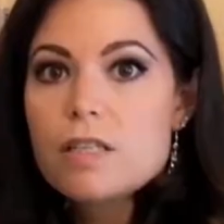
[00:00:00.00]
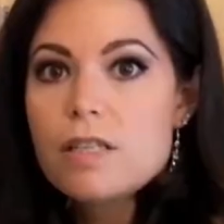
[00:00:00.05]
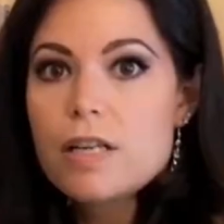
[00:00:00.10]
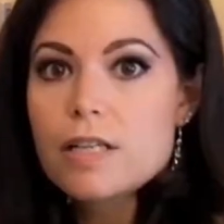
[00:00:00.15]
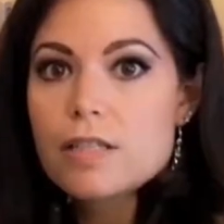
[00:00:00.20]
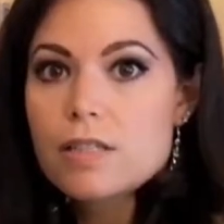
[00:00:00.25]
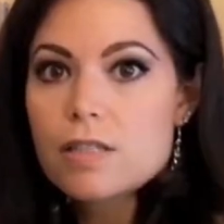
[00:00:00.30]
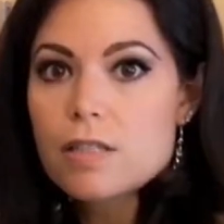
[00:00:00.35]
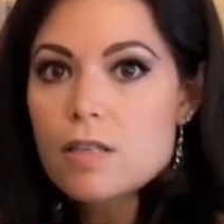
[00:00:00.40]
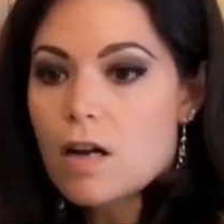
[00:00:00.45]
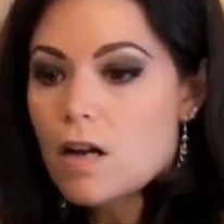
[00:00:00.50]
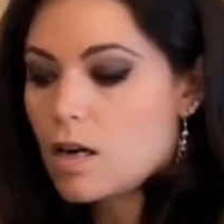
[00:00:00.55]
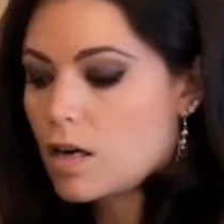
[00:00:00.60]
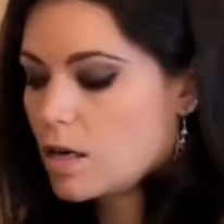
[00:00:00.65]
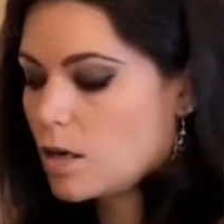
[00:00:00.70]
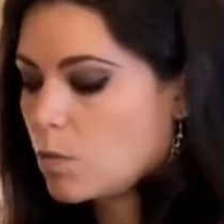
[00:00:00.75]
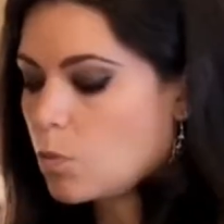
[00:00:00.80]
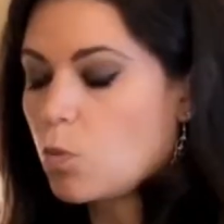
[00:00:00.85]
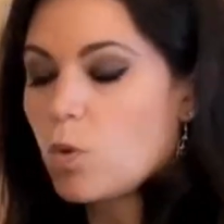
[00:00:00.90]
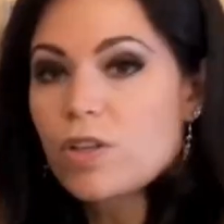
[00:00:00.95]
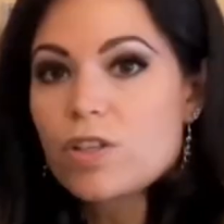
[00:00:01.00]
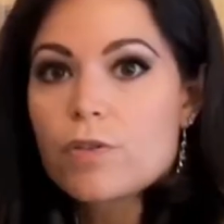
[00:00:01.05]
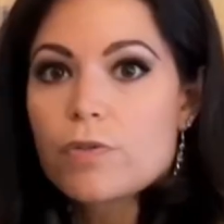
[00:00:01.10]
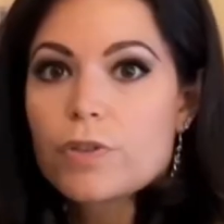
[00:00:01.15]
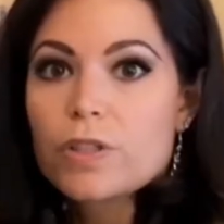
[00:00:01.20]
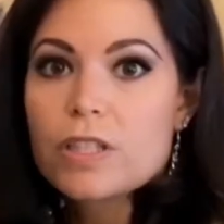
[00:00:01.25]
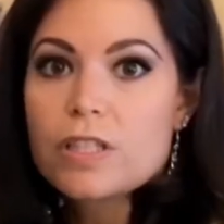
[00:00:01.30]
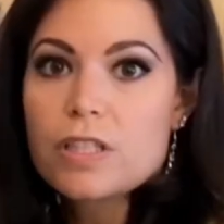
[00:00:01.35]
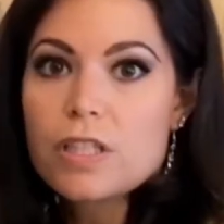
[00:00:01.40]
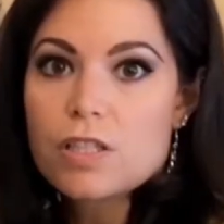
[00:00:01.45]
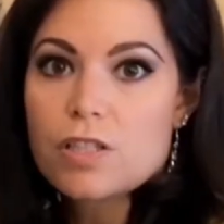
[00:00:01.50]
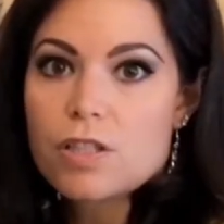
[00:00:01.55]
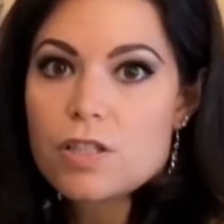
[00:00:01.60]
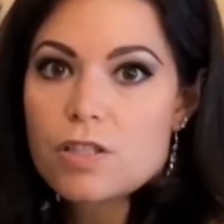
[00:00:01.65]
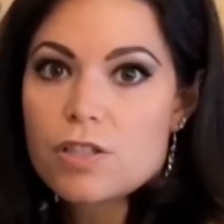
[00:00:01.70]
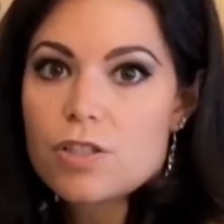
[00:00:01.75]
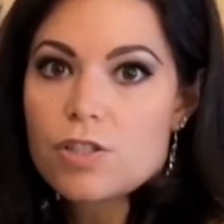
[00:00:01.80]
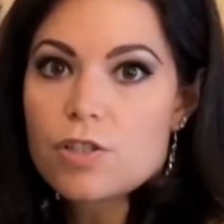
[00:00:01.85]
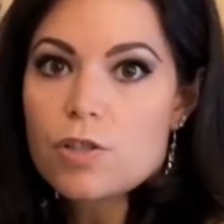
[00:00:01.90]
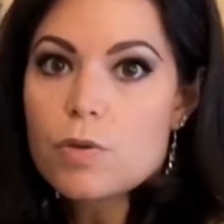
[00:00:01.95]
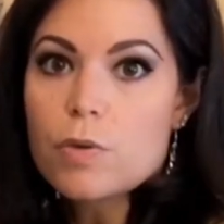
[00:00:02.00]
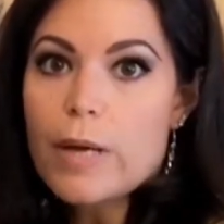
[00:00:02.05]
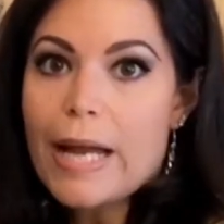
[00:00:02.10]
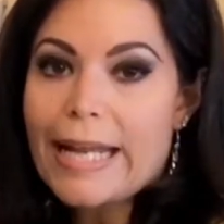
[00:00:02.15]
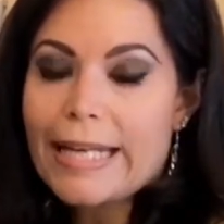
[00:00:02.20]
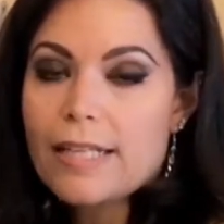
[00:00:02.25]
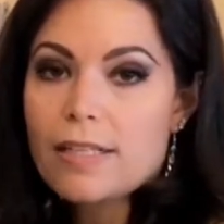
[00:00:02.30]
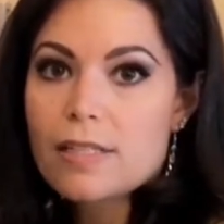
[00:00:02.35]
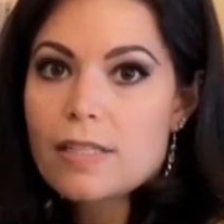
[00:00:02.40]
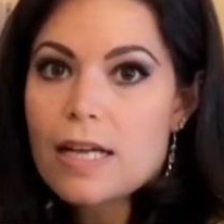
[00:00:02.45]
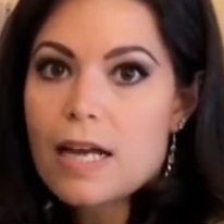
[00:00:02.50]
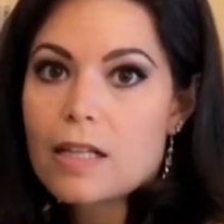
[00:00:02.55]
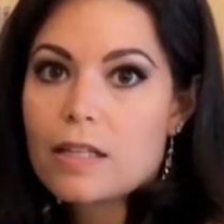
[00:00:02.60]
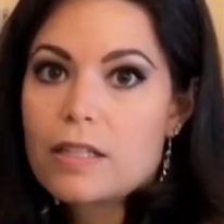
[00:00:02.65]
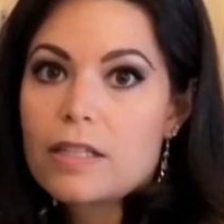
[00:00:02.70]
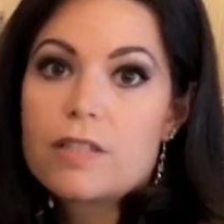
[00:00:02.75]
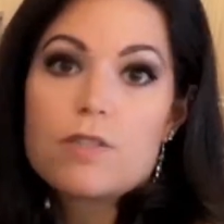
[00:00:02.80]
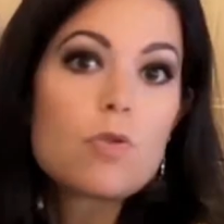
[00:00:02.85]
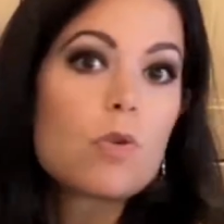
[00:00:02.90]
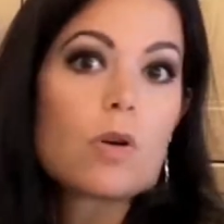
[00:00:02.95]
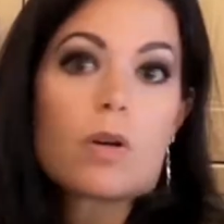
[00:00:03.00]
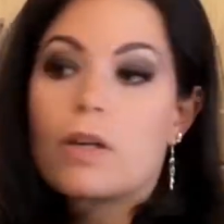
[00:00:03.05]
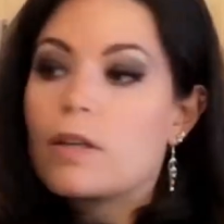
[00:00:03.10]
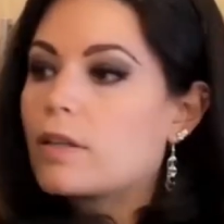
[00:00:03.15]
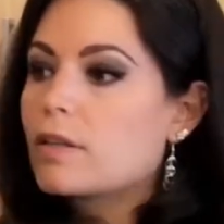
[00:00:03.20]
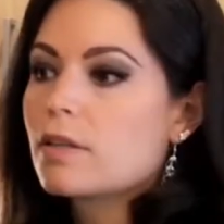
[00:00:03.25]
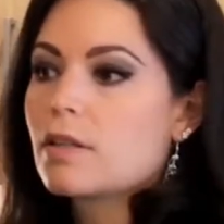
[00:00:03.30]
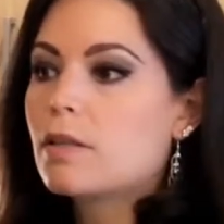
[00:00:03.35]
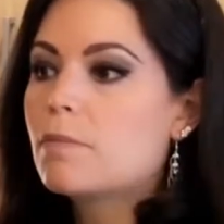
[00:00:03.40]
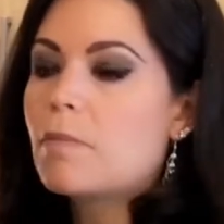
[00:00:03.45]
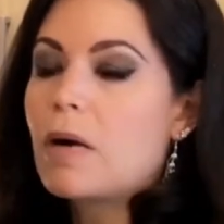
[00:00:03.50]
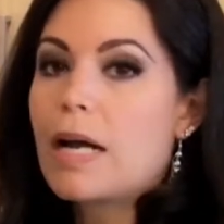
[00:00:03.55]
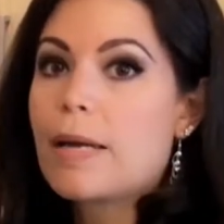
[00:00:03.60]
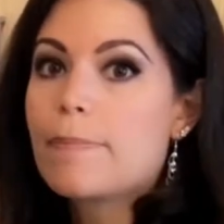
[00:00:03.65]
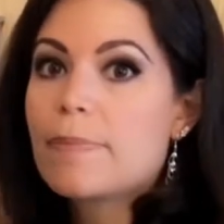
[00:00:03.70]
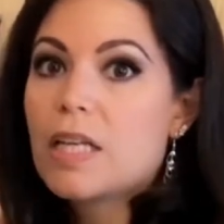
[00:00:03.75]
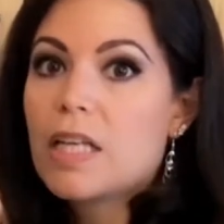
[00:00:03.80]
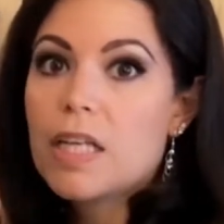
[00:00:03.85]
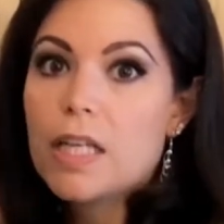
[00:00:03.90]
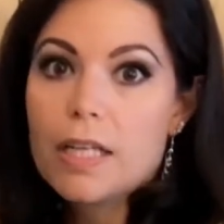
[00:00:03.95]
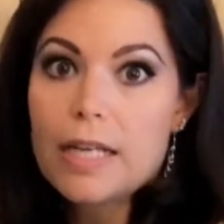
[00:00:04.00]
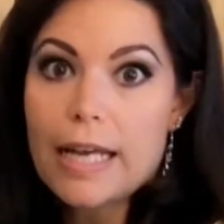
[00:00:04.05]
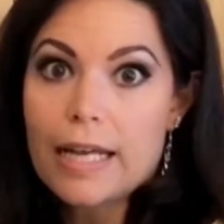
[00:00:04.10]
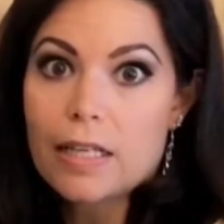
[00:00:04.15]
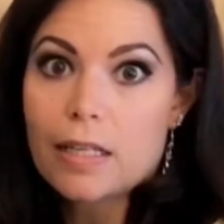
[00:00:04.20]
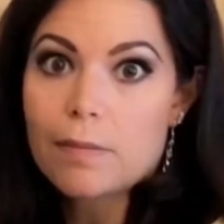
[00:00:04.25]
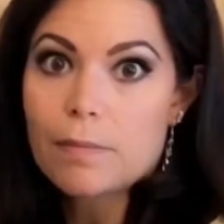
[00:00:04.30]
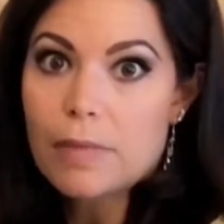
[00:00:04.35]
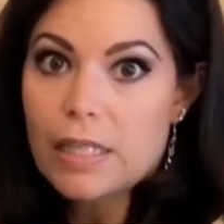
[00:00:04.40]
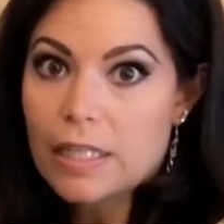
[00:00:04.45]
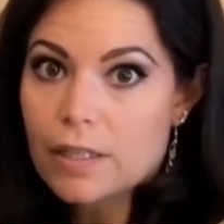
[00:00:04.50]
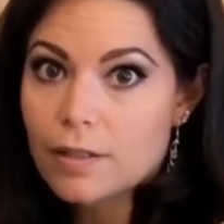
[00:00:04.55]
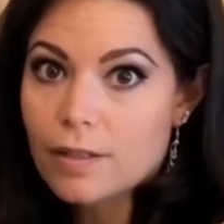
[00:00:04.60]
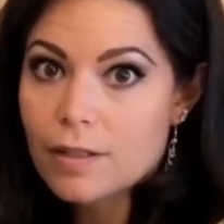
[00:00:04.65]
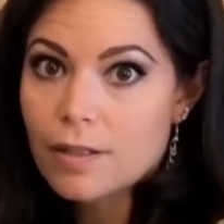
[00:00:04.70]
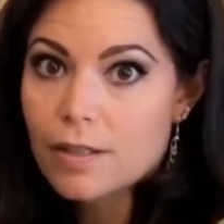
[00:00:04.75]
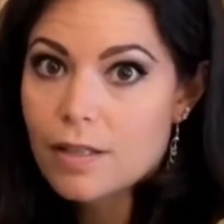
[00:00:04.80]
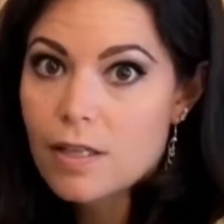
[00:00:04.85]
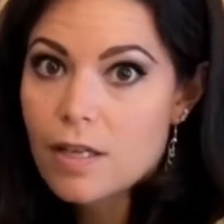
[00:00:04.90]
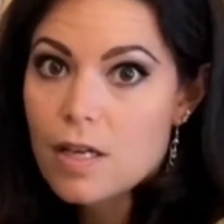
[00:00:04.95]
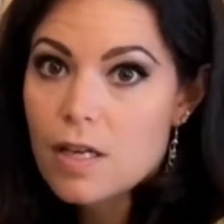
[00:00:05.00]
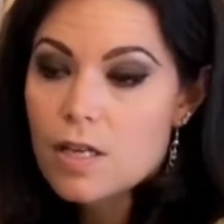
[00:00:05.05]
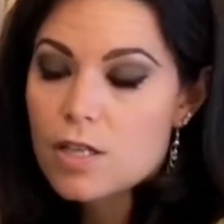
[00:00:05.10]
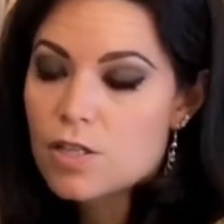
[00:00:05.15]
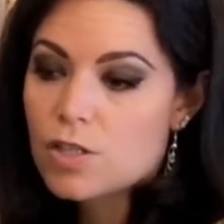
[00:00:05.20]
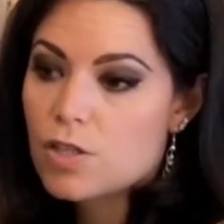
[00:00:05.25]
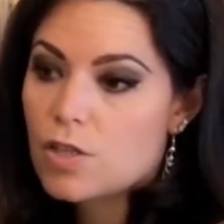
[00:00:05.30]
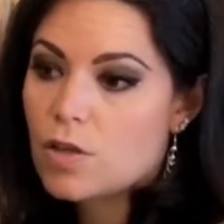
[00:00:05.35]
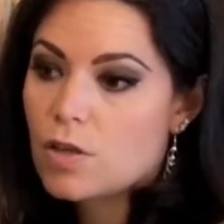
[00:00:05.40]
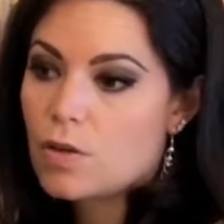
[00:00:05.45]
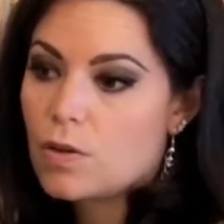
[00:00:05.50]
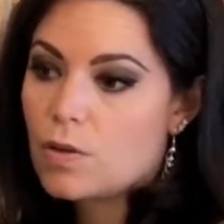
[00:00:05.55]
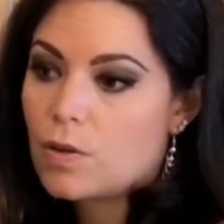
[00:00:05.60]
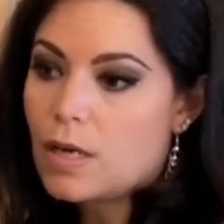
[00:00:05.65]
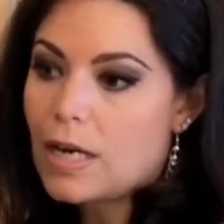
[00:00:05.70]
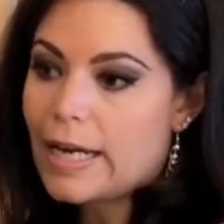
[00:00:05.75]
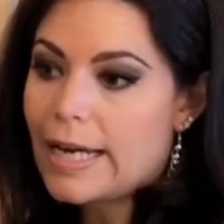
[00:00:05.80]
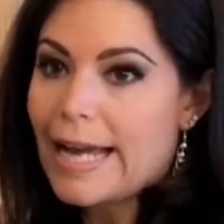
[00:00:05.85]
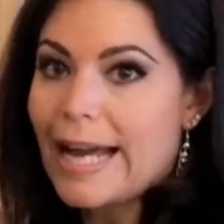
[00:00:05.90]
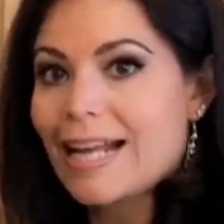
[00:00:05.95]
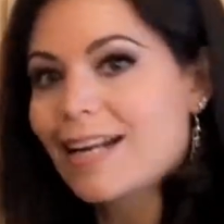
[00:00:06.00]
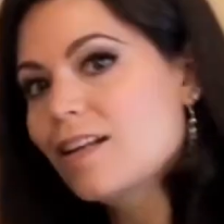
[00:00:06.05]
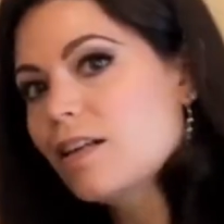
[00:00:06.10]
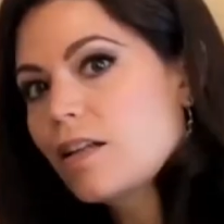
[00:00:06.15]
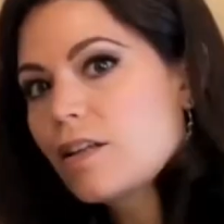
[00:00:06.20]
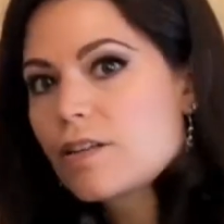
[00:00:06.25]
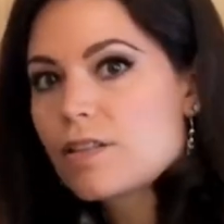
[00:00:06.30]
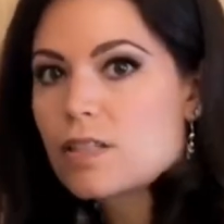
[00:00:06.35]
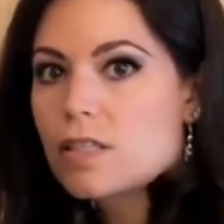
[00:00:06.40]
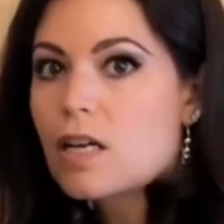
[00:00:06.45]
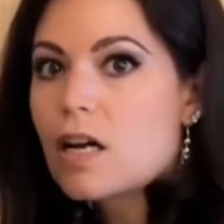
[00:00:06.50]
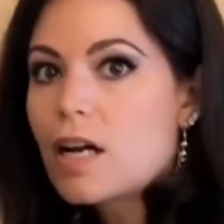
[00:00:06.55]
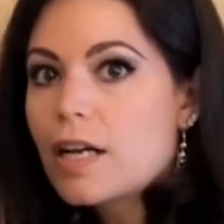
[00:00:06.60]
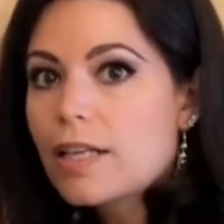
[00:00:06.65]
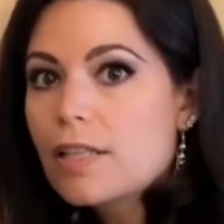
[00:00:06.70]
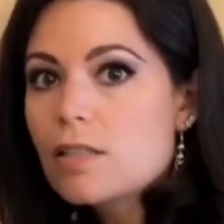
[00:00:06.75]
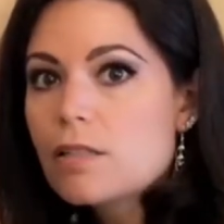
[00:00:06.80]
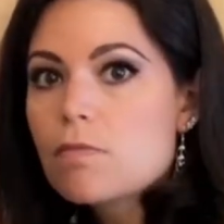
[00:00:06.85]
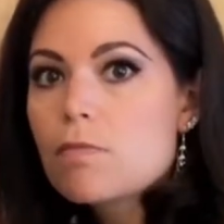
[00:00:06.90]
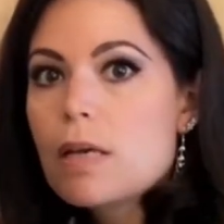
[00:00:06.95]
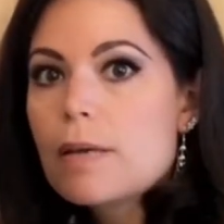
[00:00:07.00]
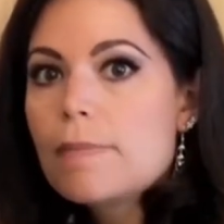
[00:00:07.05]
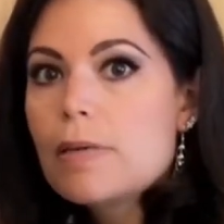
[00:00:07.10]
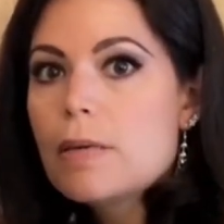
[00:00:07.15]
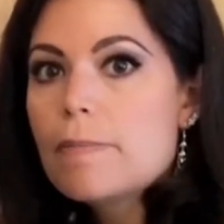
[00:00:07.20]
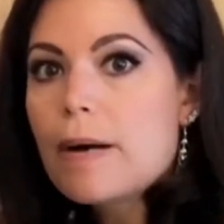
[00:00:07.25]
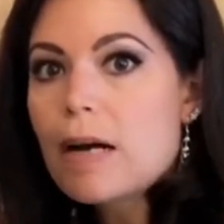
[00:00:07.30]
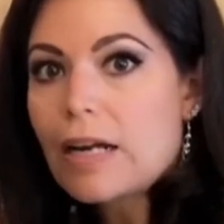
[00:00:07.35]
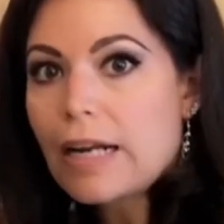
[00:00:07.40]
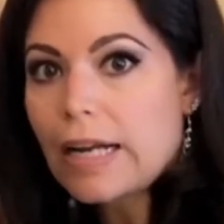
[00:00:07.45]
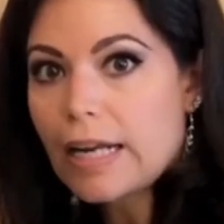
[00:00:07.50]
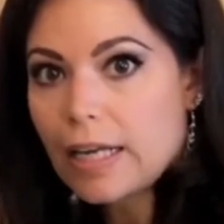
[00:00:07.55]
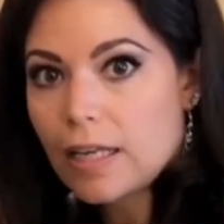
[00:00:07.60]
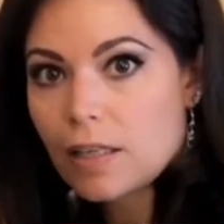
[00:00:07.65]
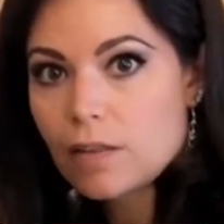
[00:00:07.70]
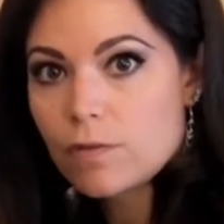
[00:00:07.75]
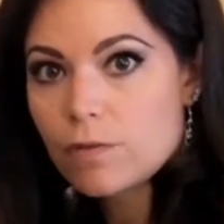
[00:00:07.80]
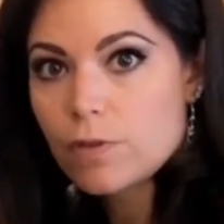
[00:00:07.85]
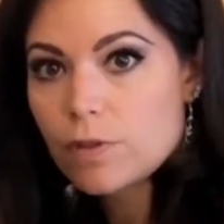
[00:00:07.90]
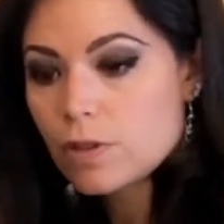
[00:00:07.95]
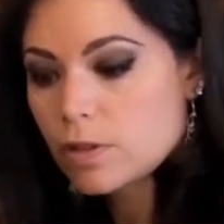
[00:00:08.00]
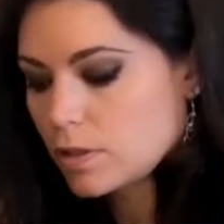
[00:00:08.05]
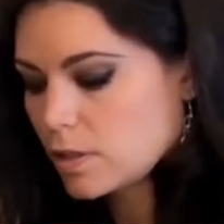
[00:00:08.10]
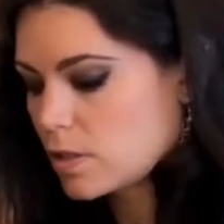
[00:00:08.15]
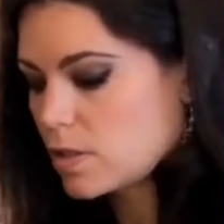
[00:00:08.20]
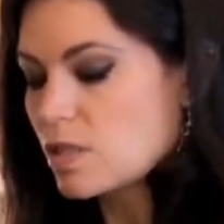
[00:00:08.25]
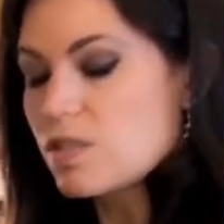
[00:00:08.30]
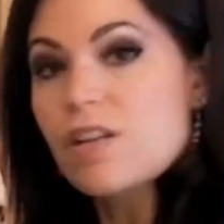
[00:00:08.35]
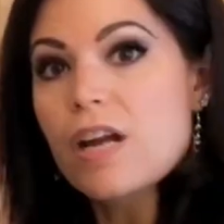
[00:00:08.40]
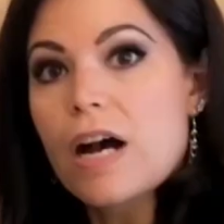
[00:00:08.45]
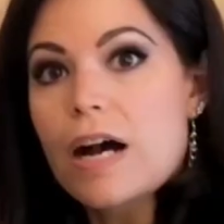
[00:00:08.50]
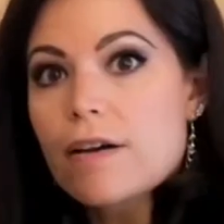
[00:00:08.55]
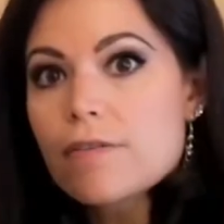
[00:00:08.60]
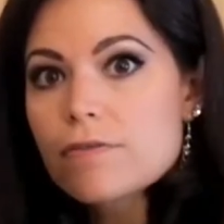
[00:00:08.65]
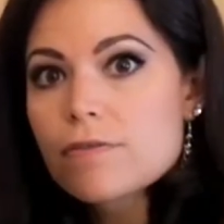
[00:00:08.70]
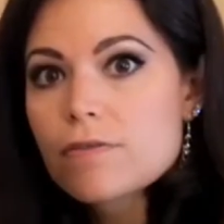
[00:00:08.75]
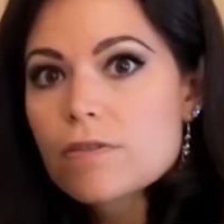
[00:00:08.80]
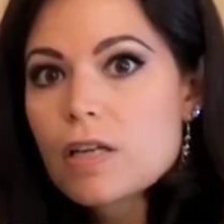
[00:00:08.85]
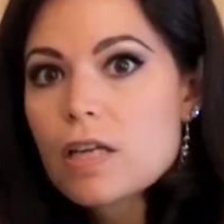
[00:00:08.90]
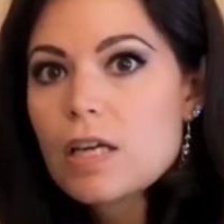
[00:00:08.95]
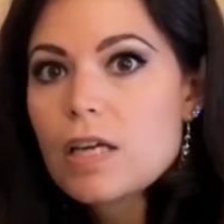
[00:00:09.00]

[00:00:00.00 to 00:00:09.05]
Nuts are wonderful additions to any salad or, in my opinion, any meal. So I added on the side, maybe about a handful is enough.